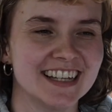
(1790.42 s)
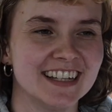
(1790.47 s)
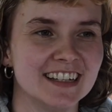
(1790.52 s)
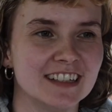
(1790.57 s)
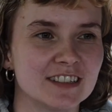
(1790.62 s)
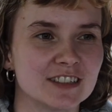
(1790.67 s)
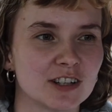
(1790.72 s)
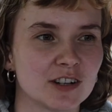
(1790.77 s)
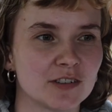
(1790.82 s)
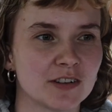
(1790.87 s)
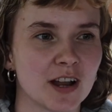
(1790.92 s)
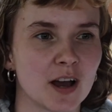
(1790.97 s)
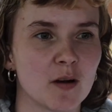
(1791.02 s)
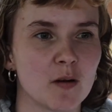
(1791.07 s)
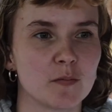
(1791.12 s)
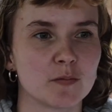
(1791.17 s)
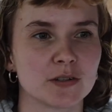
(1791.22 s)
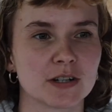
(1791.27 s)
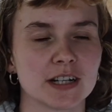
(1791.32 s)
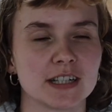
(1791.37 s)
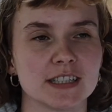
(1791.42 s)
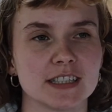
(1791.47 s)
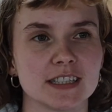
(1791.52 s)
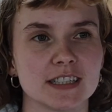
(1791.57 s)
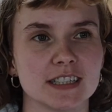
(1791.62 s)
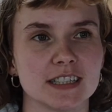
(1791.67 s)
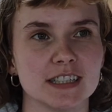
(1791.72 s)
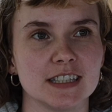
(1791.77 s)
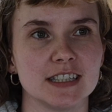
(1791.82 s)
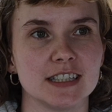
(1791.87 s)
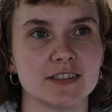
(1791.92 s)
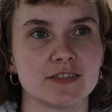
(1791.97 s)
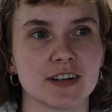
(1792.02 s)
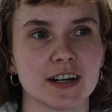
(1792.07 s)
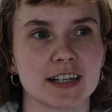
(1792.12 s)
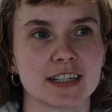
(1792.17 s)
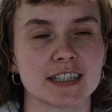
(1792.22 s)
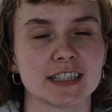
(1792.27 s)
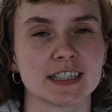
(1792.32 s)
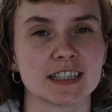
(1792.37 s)
So now I'm trying to see if
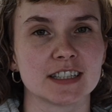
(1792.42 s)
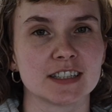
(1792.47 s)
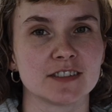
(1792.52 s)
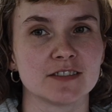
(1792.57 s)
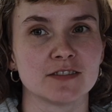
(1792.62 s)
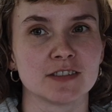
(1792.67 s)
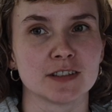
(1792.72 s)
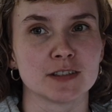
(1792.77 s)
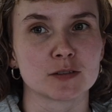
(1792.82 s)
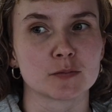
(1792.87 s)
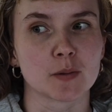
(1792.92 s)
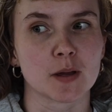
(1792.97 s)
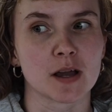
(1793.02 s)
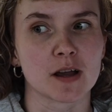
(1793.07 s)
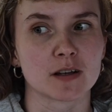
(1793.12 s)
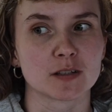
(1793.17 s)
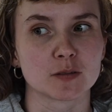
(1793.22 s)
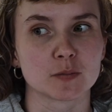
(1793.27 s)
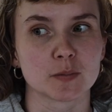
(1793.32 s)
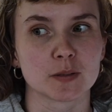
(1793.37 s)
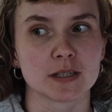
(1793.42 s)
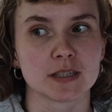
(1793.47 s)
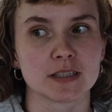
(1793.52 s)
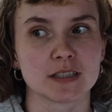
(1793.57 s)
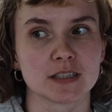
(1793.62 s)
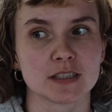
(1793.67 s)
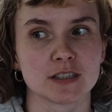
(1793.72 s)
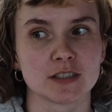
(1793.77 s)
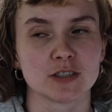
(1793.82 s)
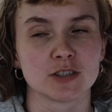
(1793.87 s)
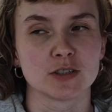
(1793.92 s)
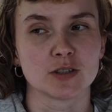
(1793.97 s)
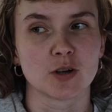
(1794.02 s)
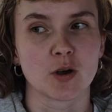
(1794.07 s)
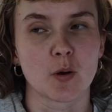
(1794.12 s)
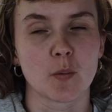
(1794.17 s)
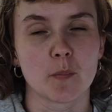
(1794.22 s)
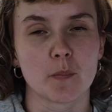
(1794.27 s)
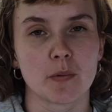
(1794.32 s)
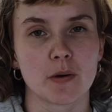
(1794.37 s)
I can convince my husband to
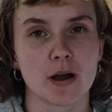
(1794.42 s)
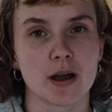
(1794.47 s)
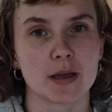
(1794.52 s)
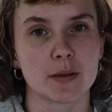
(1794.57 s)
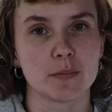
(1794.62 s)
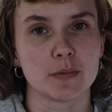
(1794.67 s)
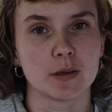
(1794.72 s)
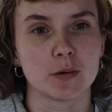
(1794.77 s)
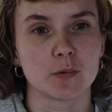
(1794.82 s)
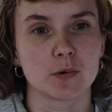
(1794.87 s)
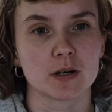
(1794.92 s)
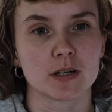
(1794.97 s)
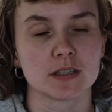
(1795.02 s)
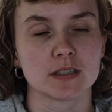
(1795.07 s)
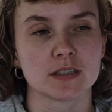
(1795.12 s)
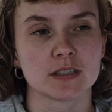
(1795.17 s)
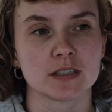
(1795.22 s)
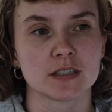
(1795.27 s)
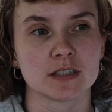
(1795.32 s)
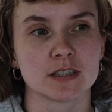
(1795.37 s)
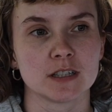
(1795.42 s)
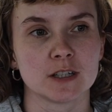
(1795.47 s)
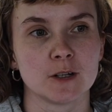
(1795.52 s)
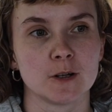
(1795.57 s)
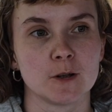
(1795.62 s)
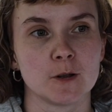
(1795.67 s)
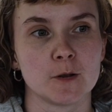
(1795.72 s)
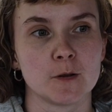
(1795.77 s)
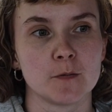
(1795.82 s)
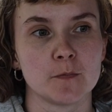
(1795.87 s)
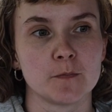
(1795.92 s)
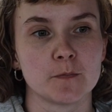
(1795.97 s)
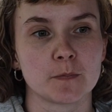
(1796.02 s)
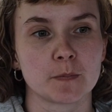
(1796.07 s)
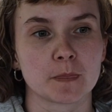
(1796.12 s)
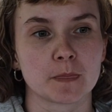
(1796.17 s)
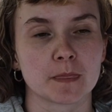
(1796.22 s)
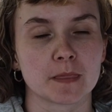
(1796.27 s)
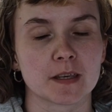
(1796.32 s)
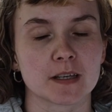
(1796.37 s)
go buy me one.
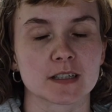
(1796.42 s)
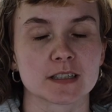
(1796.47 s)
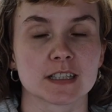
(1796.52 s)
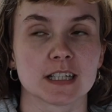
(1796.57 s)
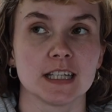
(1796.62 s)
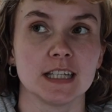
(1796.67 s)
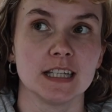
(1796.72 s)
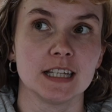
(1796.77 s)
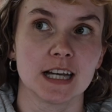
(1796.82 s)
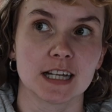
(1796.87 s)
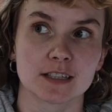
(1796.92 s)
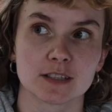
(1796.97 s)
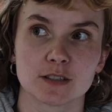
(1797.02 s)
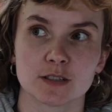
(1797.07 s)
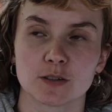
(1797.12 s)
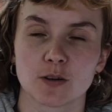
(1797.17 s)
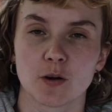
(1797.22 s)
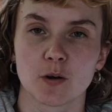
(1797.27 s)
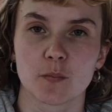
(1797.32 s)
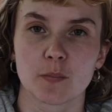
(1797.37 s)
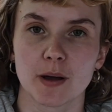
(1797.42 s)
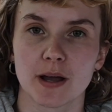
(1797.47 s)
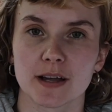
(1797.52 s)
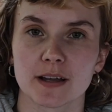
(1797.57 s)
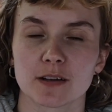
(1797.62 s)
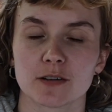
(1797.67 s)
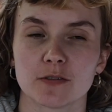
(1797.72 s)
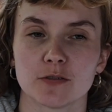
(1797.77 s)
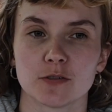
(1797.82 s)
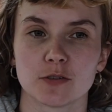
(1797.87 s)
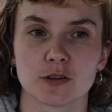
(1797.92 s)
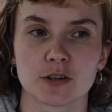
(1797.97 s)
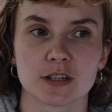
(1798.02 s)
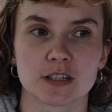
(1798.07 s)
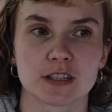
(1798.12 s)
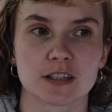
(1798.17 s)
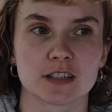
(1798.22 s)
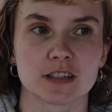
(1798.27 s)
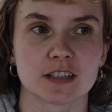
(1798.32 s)
because he has to go back and forth